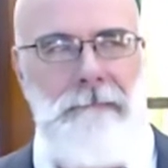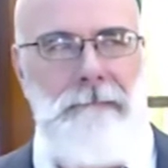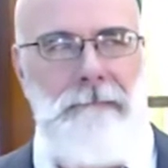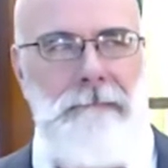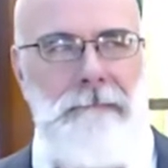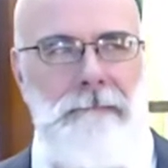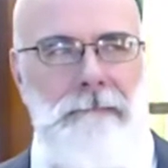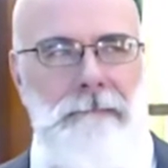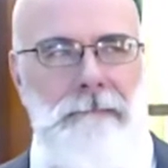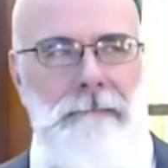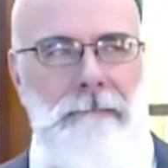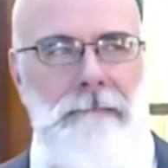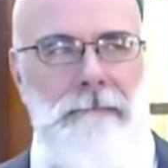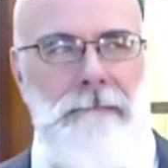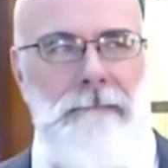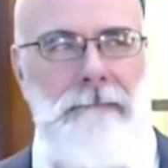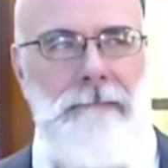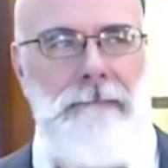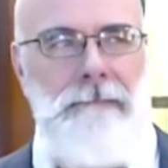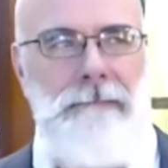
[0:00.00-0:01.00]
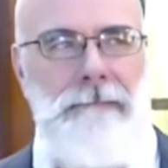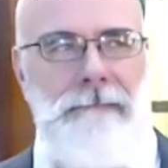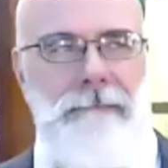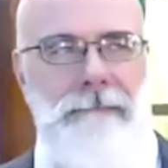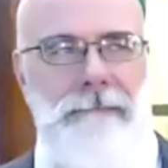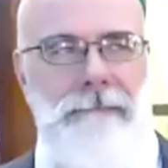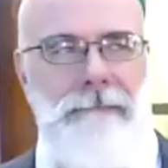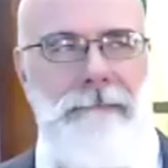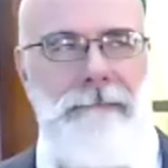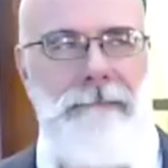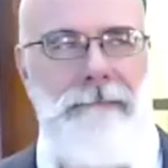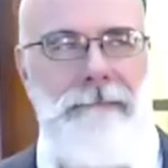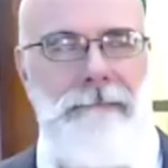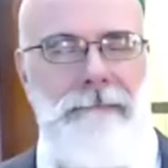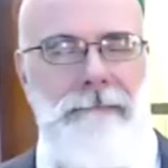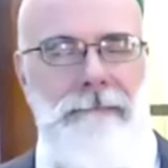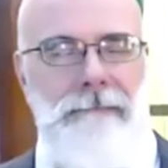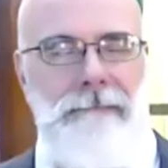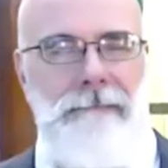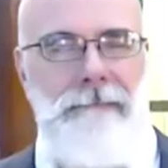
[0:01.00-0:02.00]

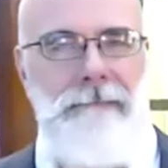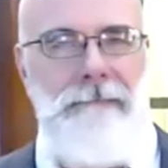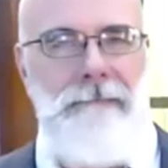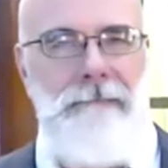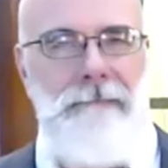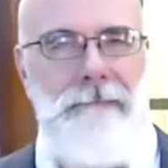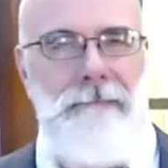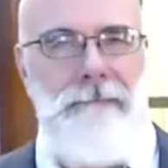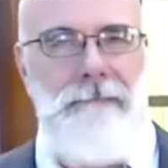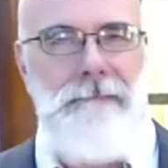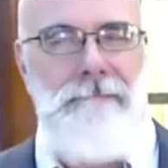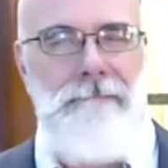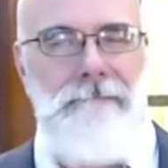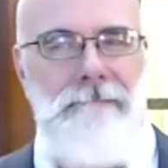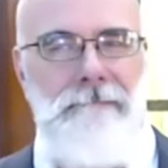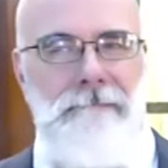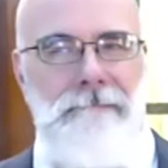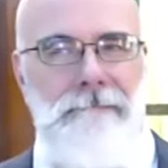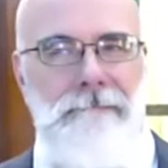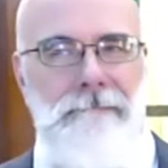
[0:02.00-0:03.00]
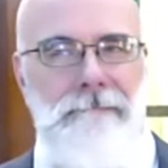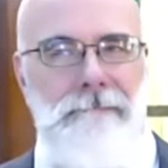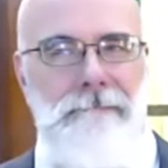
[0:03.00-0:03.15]
Nobody speaks.